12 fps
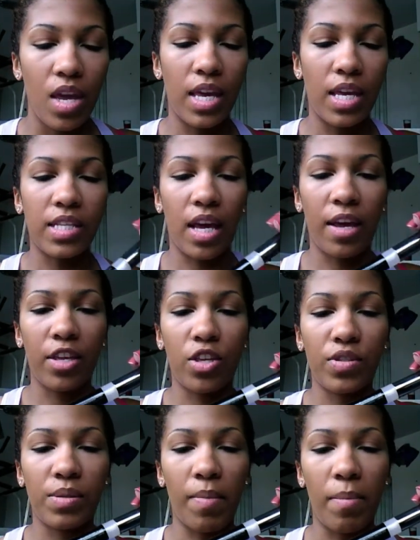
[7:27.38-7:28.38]
is I
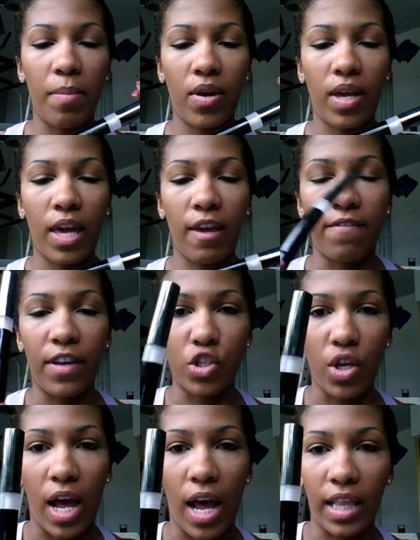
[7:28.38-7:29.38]
use my Mary Kay
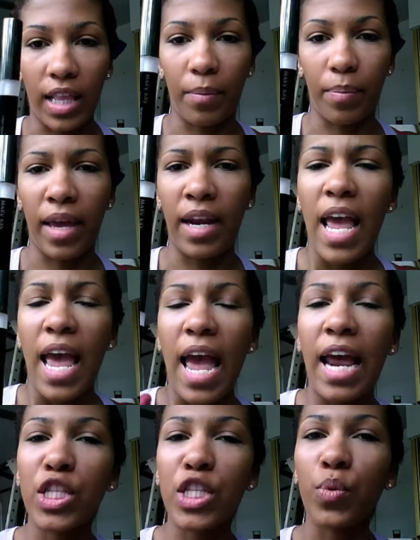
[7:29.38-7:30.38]
facial highlighting pen.
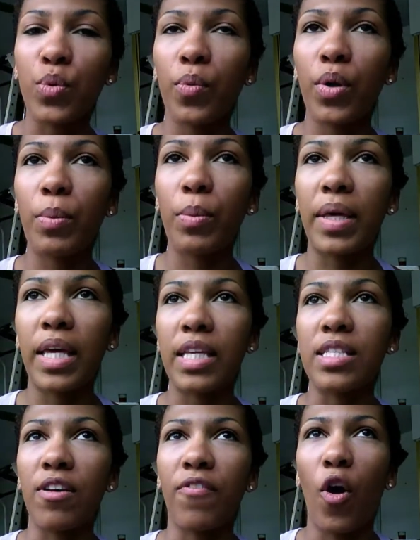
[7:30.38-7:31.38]
And it's really weird
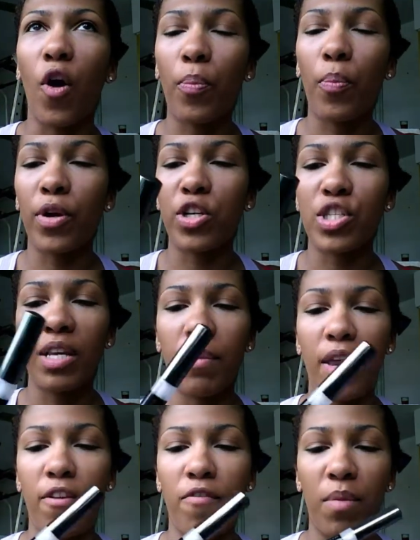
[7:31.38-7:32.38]
because of all the purchases I
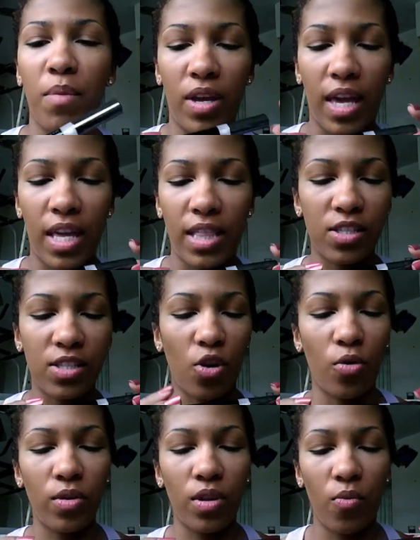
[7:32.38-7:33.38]
made of Mary Kay, this is the
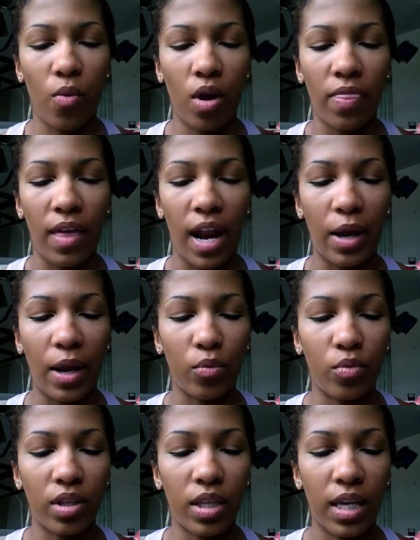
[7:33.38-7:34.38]
only one that I
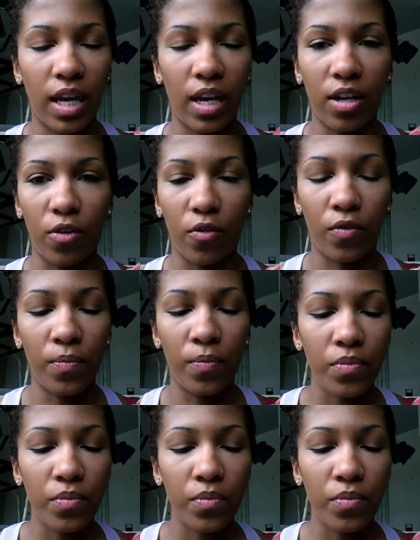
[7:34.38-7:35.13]
really kind of